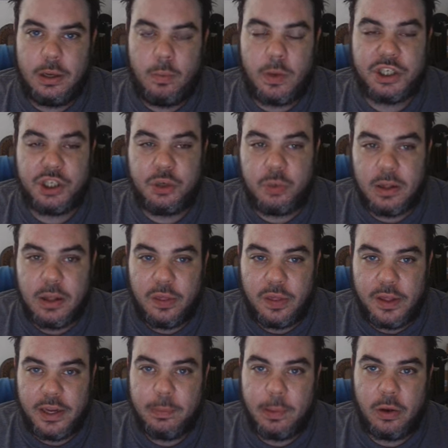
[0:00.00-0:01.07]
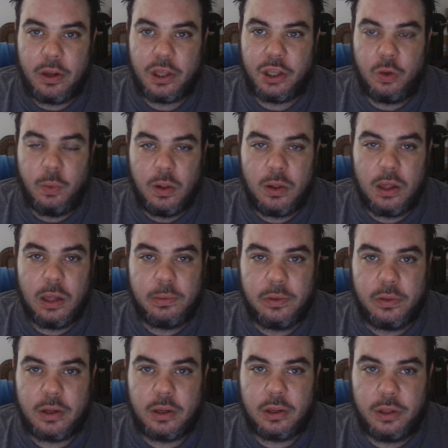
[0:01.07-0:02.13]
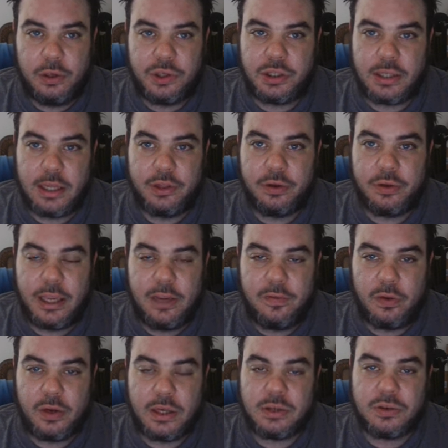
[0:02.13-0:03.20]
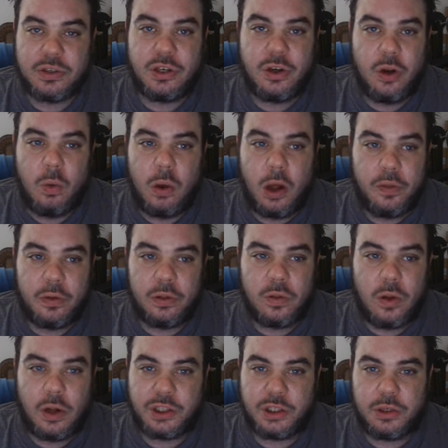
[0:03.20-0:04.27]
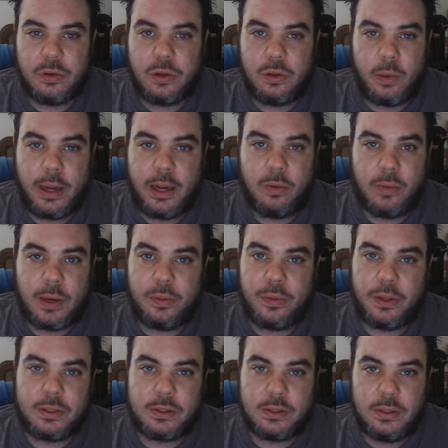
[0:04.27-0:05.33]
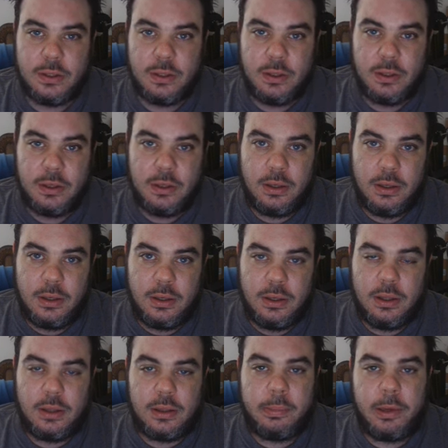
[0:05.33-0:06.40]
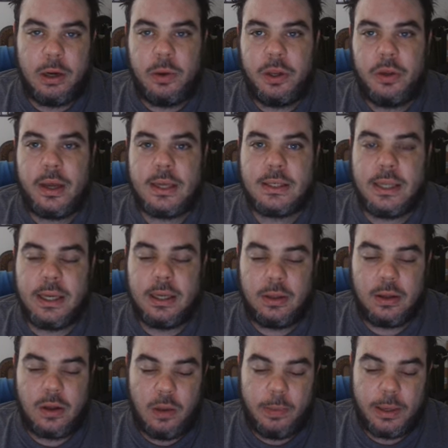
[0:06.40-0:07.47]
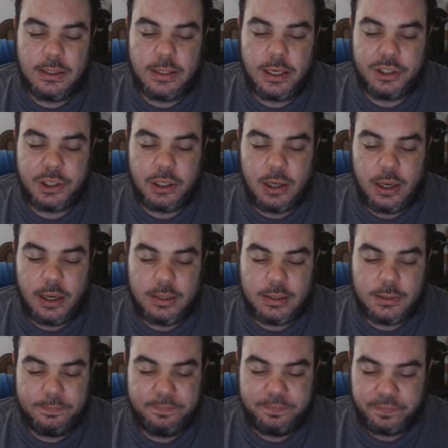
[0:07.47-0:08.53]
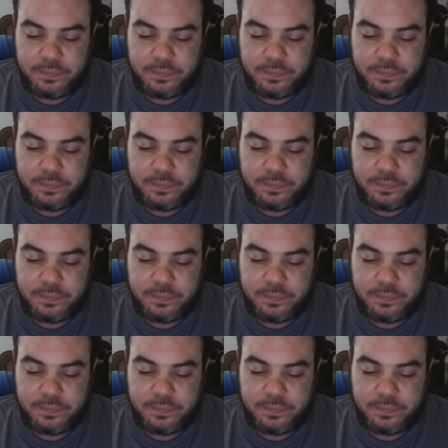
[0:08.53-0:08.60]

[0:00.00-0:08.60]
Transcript: Once you really think about it, you will come to the conclusion that they're evil because there's no other logical way around this. Let me know what you guys think in the comment section, guys.